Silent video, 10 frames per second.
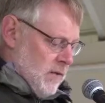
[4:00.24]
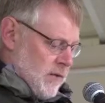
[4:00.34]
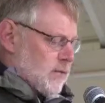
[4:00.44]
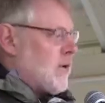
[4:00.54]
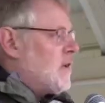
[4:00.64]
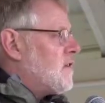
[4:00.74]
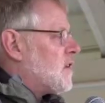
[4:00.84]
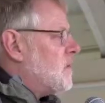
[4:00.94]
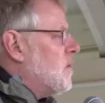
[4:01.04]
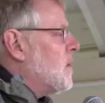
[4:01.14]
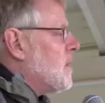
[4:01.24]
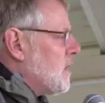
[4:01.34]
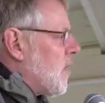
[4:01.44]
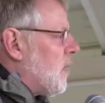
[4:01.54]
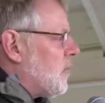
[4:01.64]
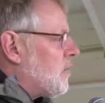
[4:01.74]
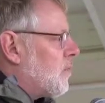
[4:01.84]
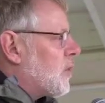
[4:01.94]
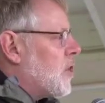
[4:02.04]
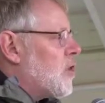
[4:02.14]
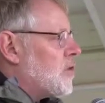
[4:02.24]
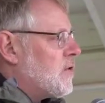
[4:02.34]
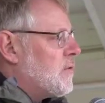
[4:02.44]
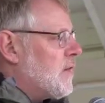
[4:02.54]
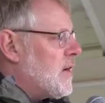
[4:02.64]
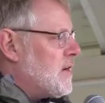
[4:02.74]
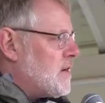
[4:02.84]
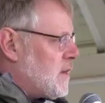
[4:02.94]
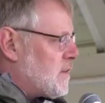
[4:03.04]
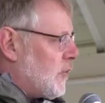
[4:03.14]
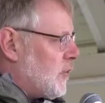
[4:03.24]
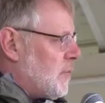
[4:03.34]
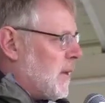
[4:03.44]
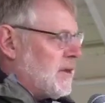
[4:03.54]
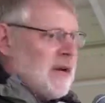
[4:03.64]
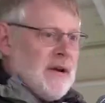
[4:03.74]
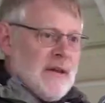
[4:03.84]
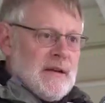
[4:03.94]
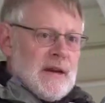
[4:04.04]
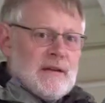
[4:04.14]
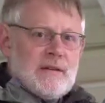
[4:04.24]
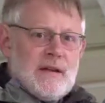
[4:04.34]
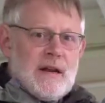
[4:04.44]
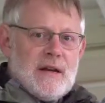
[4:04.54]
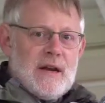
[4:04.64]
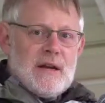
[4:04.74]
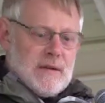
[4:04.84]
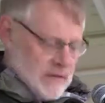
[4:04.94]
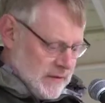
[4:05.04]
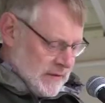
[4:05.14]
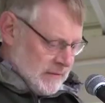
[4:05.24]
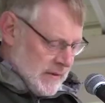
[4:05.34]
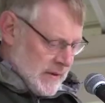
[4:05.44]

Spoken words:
over $26 million will go to fund Israel's military in the next 10 years.